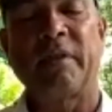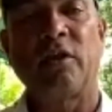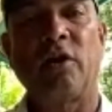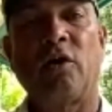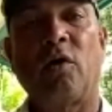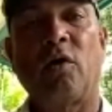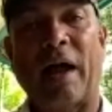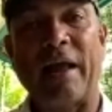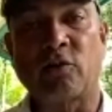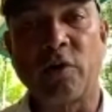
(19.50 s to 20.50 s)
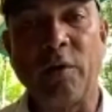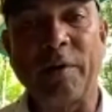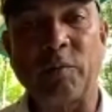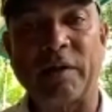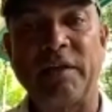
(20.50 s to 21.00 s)
you know, I agree
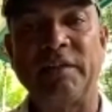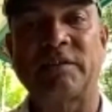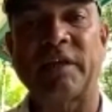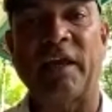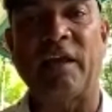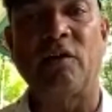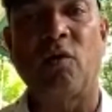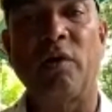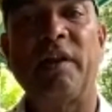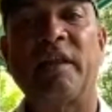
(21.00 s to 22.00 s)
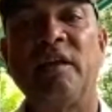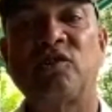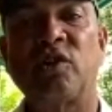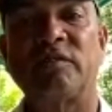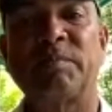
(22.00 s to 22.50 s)
with what he's saying, only that he
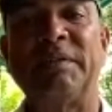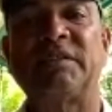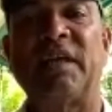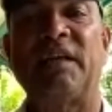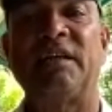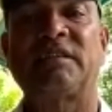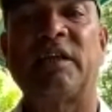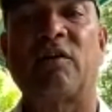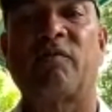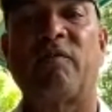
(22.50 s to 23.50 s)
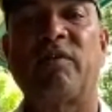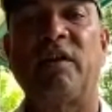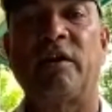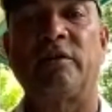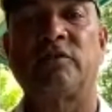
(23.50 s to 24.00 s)
should have been saying this 10 or
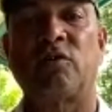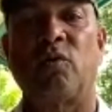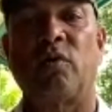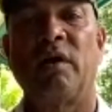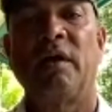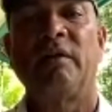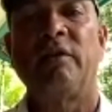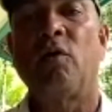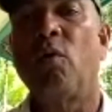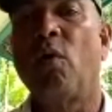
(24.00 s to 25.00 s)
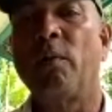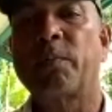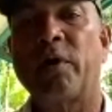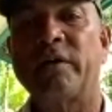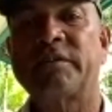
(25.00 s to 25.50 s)
15 years ago. The whole
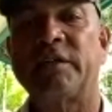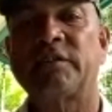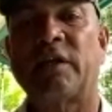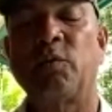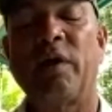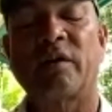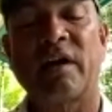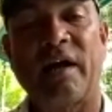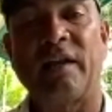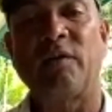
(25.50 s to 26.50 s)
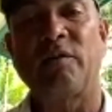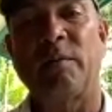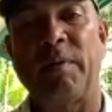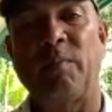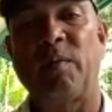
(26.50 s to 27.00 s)
process, and we are calling,
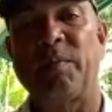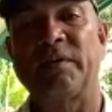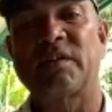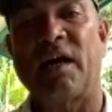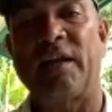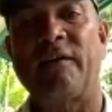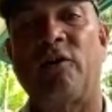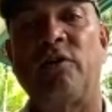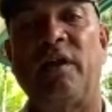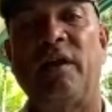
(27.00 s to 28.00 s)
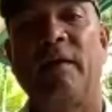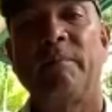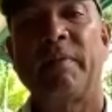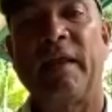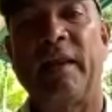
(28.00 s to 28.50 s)
the BPP is calling on the
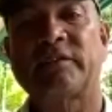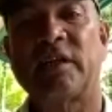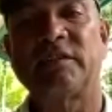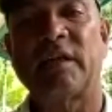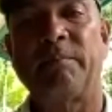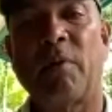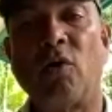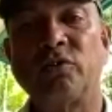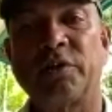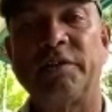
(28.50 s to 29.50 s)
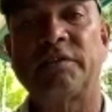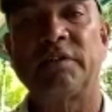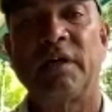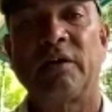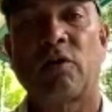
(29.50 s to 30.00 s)
Elections and
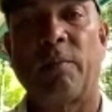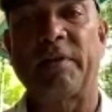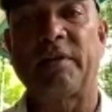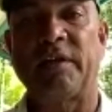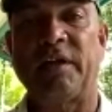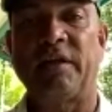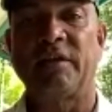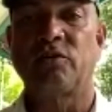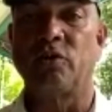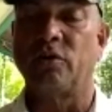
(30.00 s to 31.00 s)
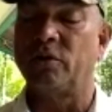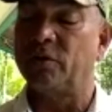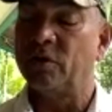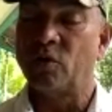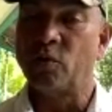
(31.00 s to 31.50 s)
Boundaries Committee
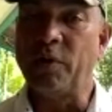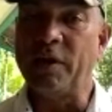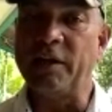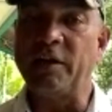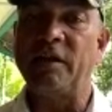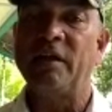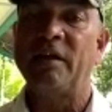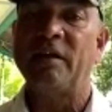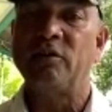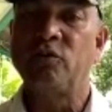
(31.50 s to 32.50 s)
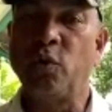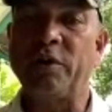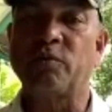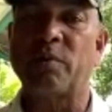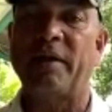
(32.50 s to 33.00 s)
to really do
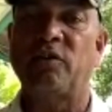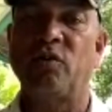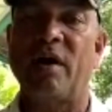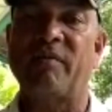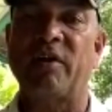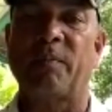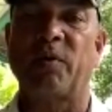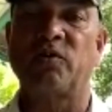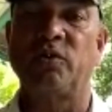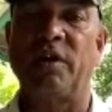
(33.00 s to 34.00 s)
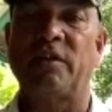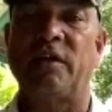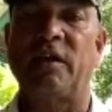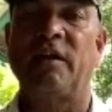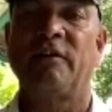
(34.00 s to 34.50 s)
it right. You have an
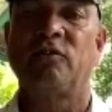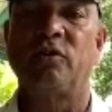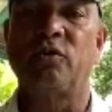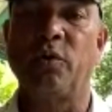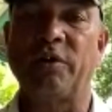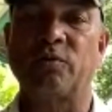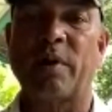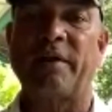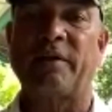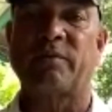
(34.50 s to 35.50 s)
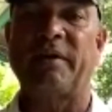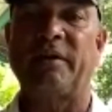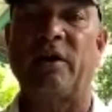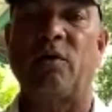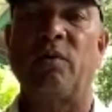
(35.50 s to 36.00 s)
opportunity to do it right right
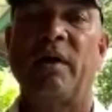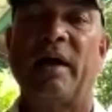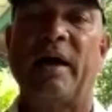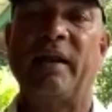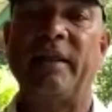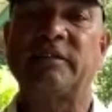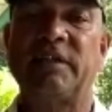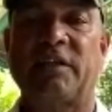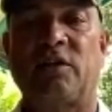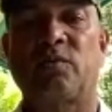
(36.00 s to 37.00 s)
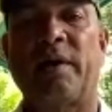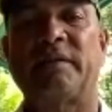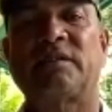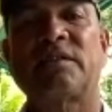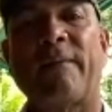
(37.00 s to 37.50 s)
now, and let's get it
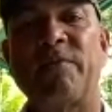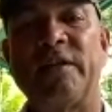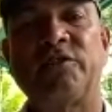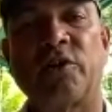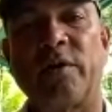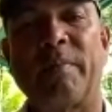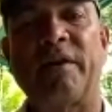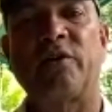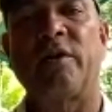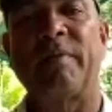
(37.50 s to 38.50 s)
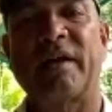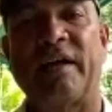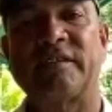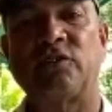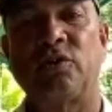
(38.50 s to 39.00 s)
right. Stop the gerrymandering,
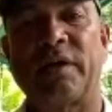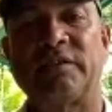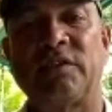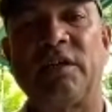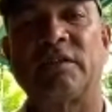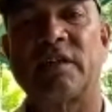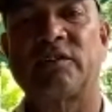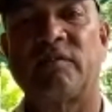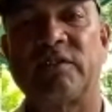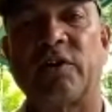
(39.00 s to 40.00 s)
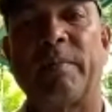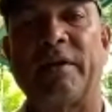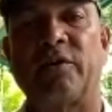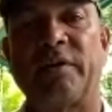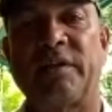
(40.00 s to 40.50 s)
because as you can see, there's lots of
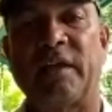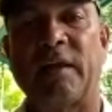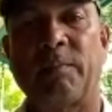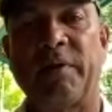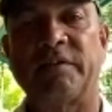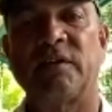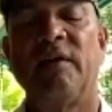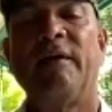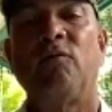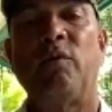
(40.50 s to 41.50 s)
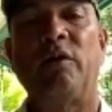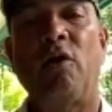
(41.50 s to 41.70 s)
gerrymandering taking place. We